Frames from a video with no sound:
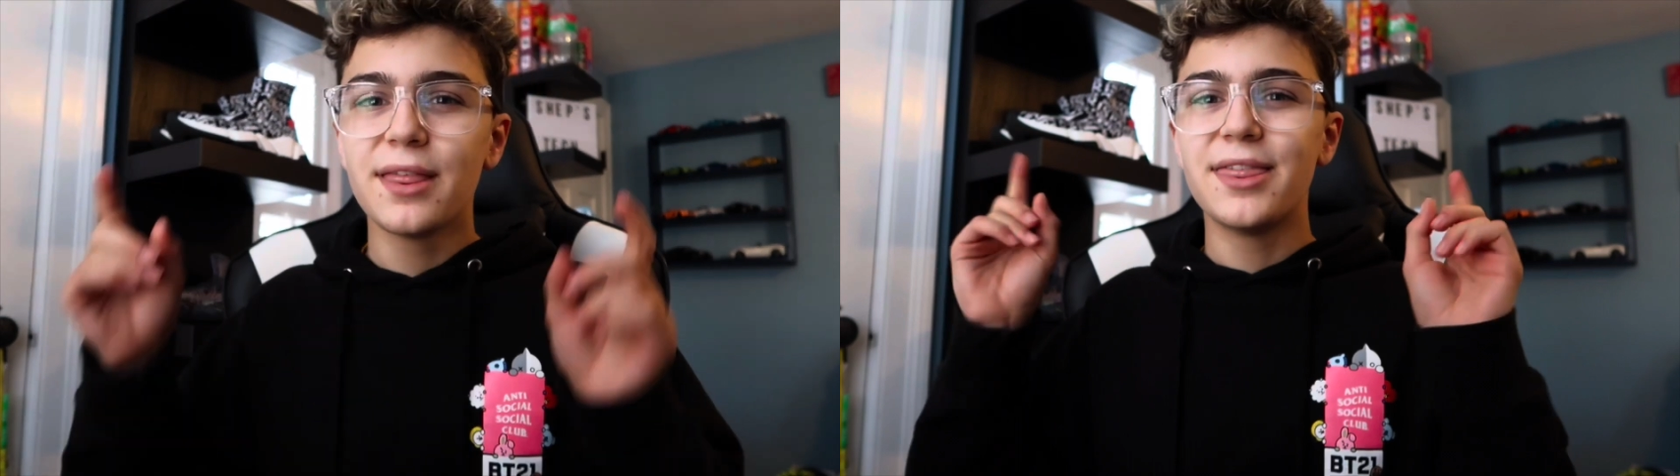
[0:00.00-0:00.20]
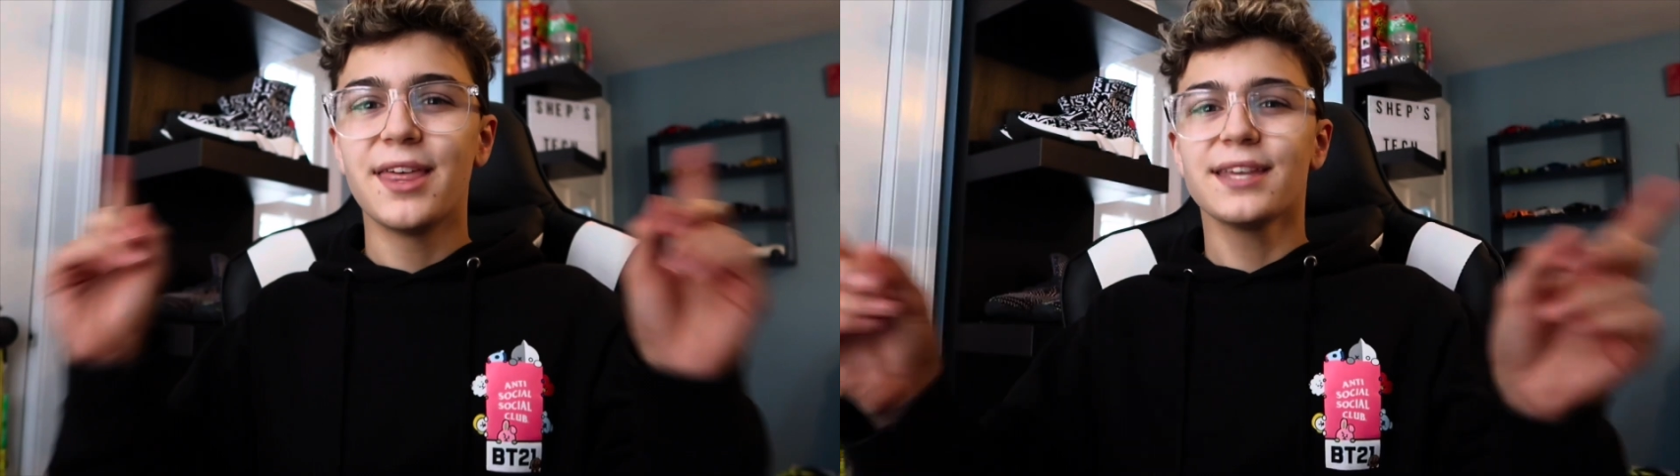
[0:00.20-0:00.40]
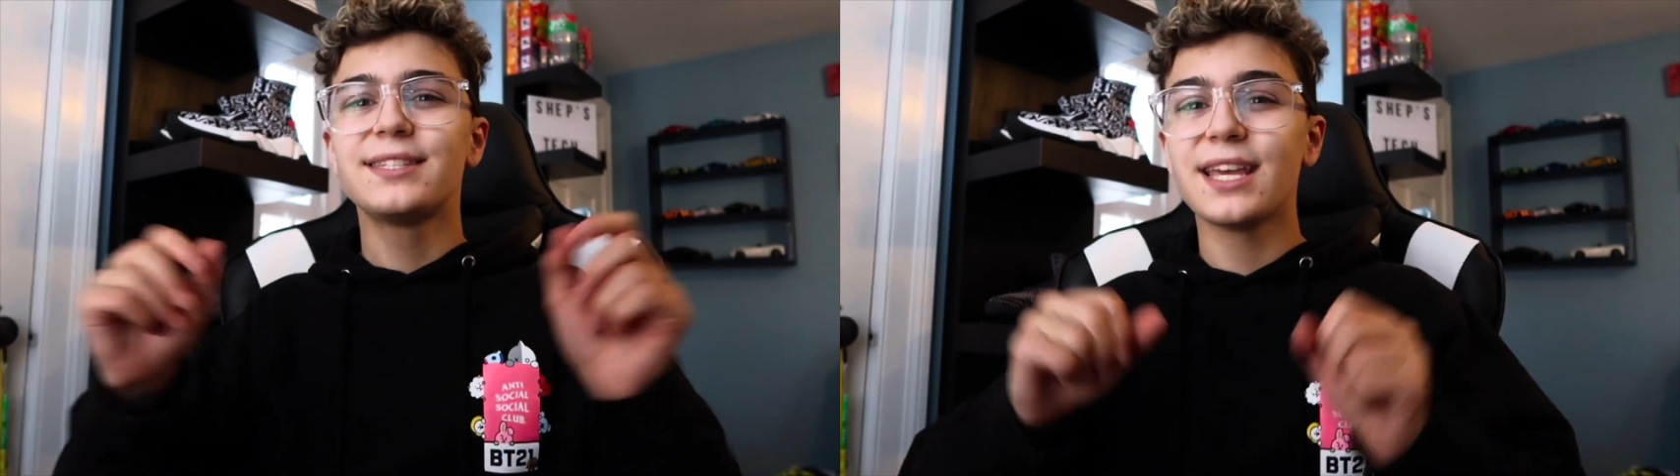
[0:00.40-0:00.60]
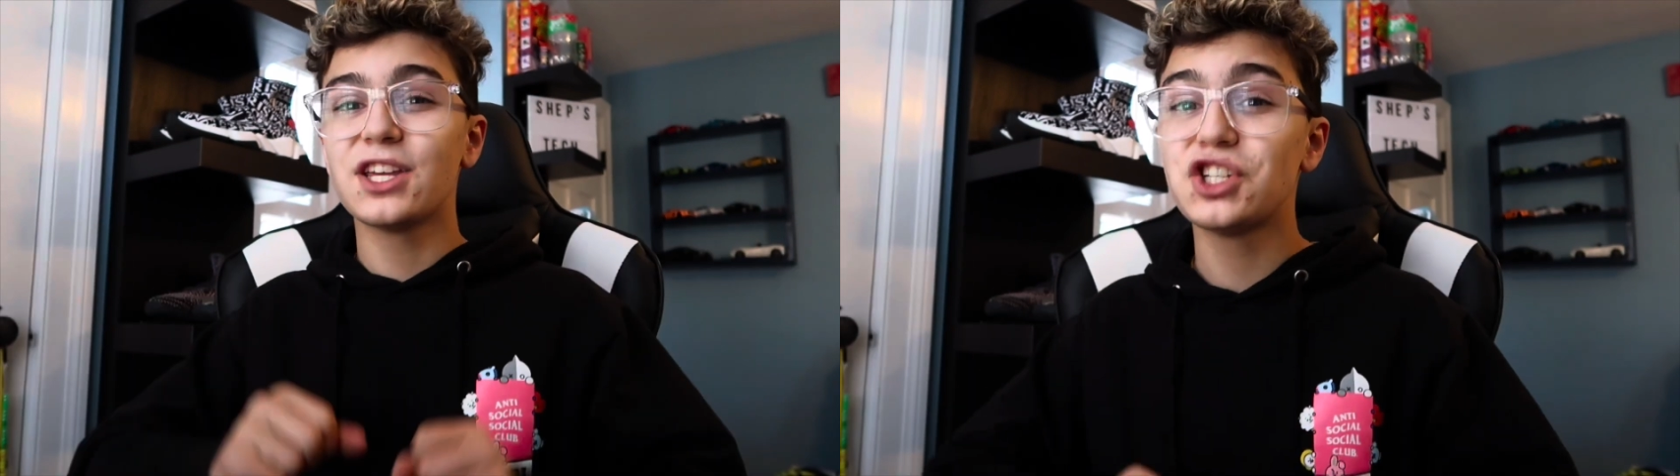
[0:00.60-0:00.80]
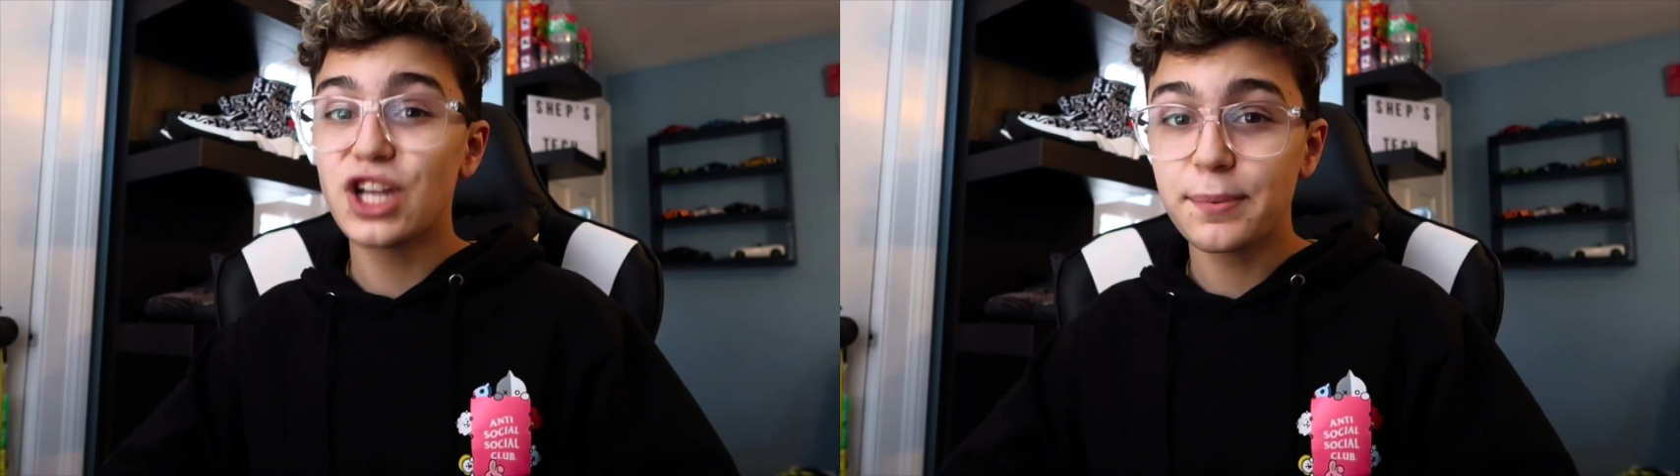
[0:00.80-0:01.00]
This
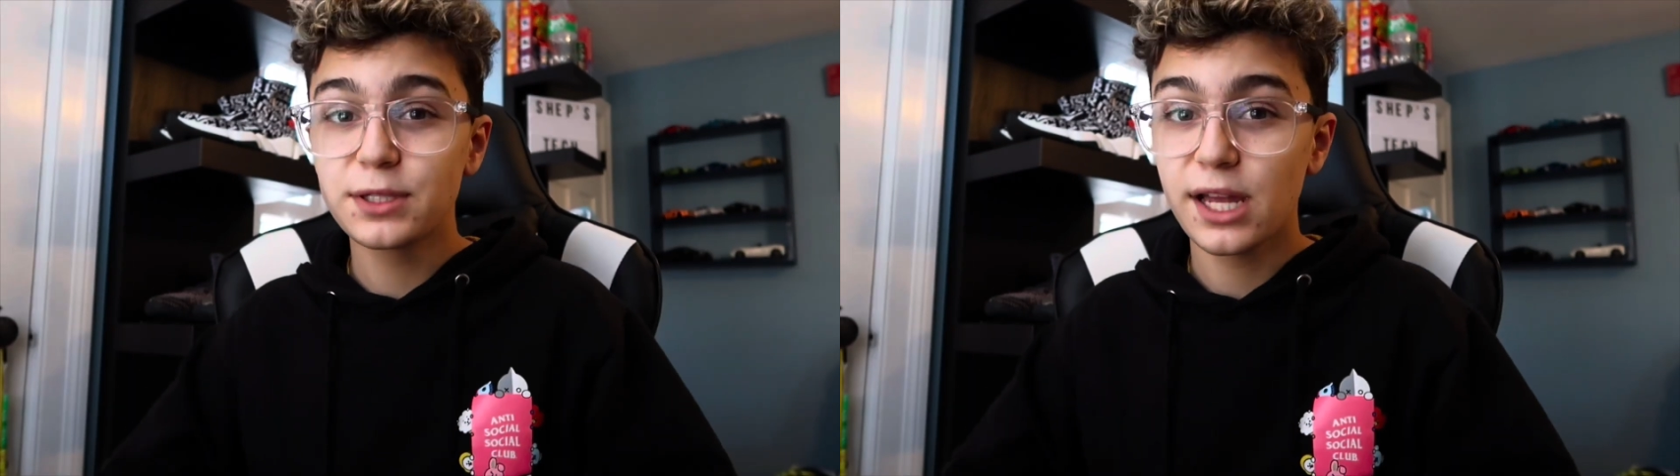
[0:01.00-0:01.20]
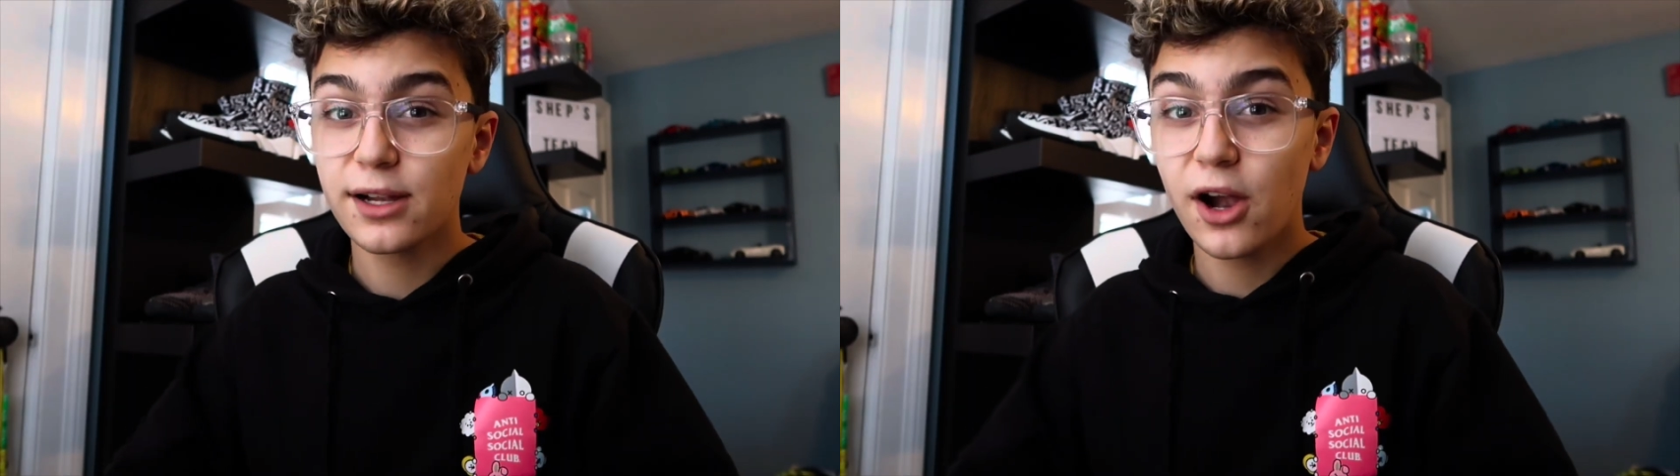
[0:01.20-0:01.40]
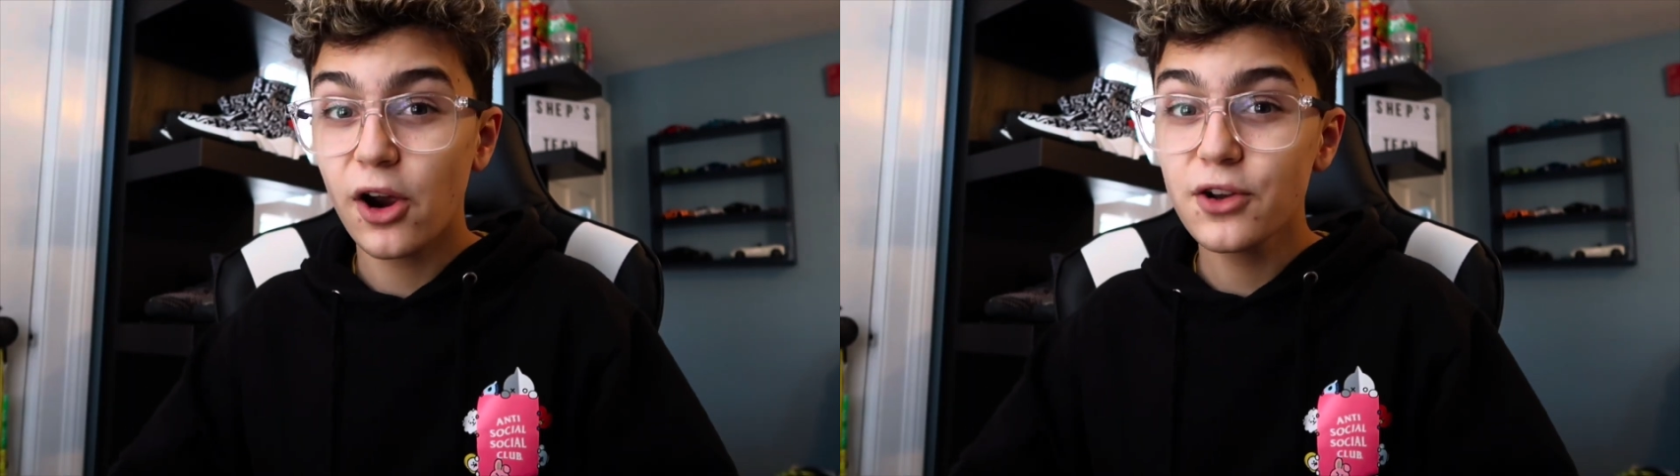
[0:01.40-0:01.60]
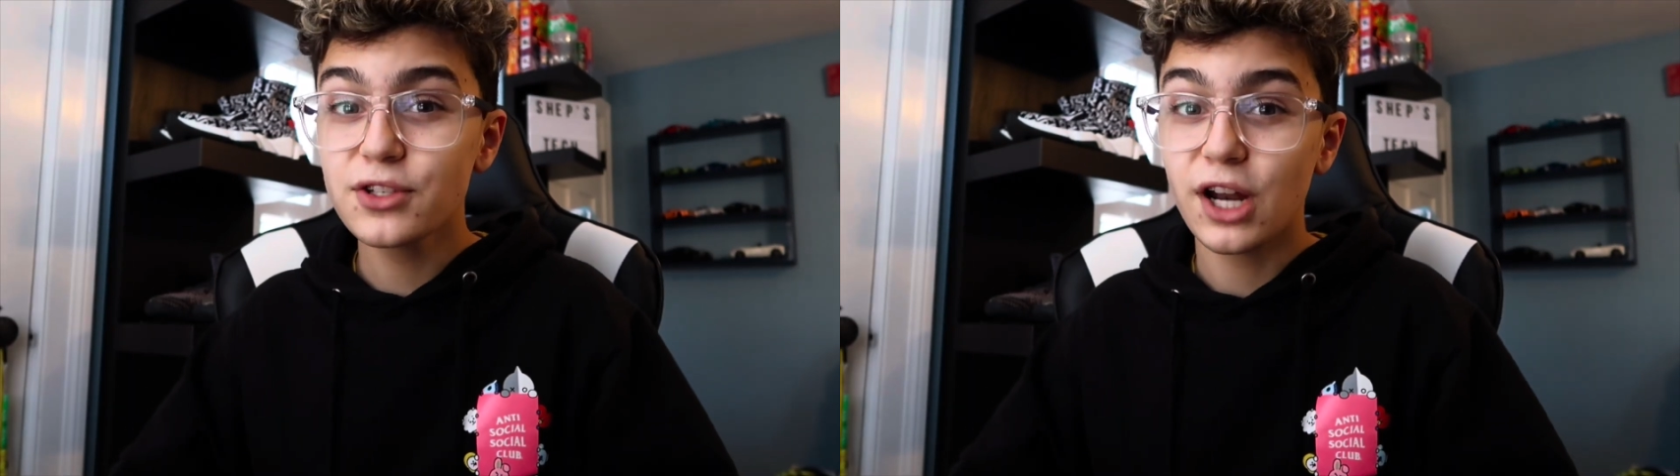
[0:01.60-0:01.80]
is Shep's Tech Cars,